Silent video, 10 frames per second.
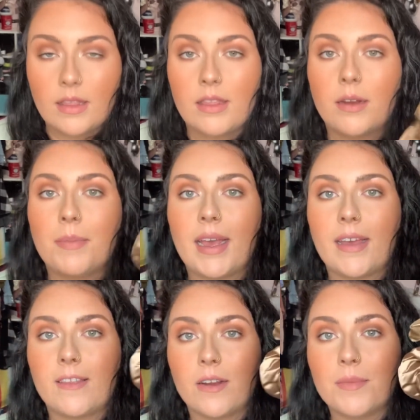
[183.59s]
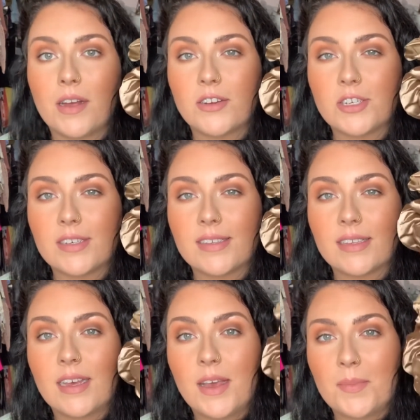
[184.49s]
They're big. They're obnoxious,
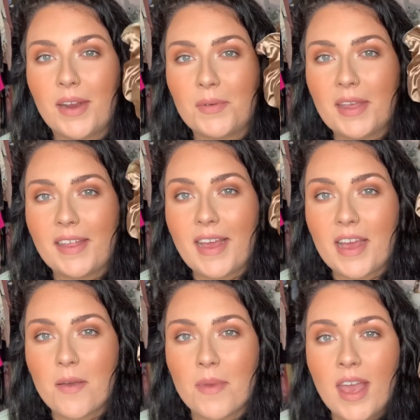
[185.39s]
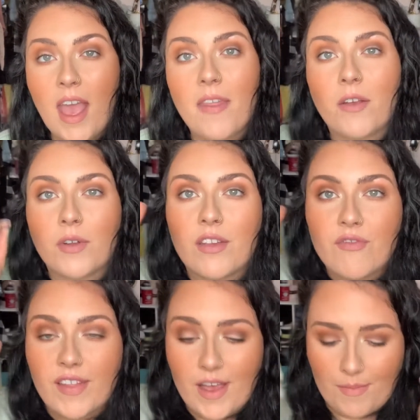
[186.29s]
but I really like them, and they really
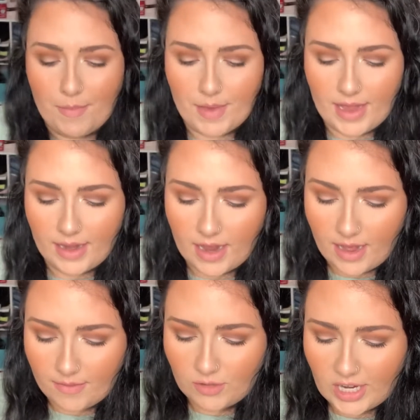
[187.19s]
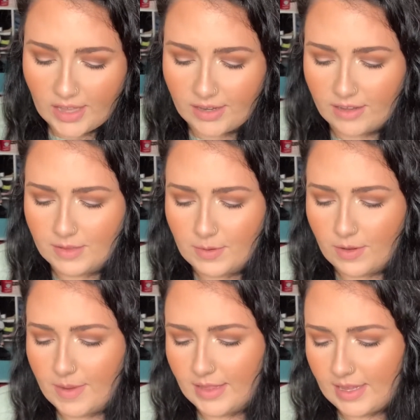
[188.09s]
fill out my bun. Jaclyn Hill spoke
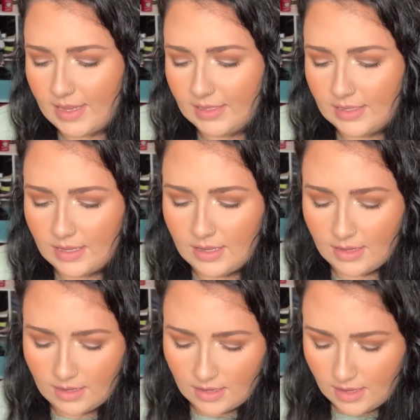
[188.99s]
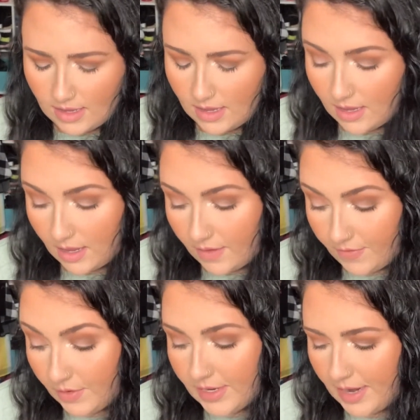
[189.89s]
about these like a
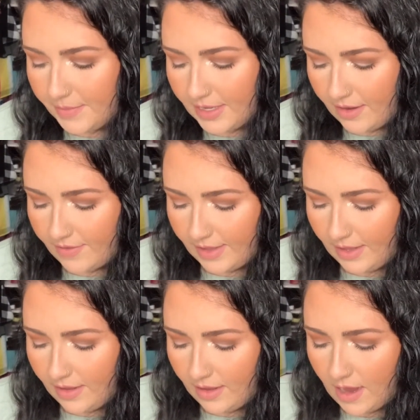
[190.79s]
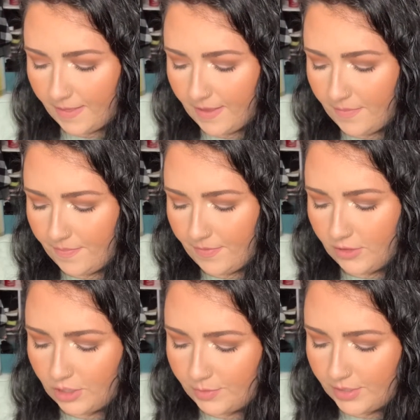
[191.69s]
few times and I finally got them. They're
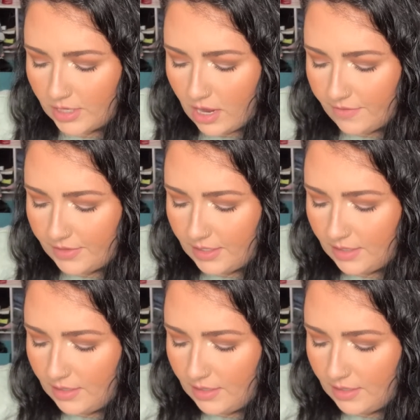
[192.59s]
super soft.